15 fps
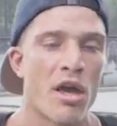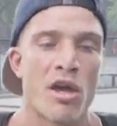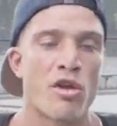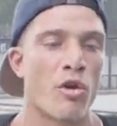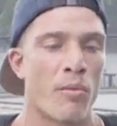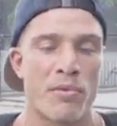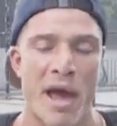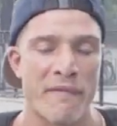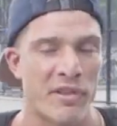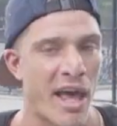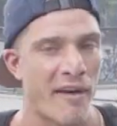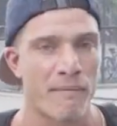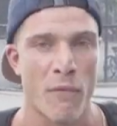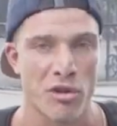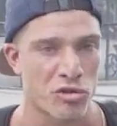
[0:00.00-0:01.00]
You don't have to
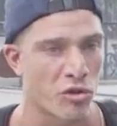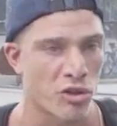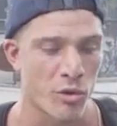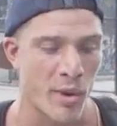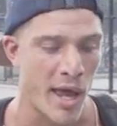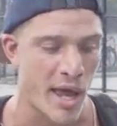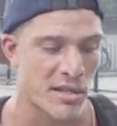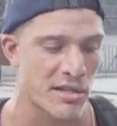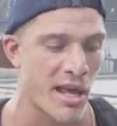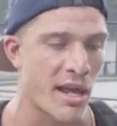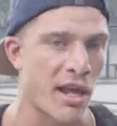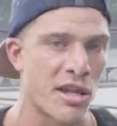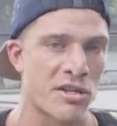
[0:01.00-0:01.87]
have muscle to do a handstand.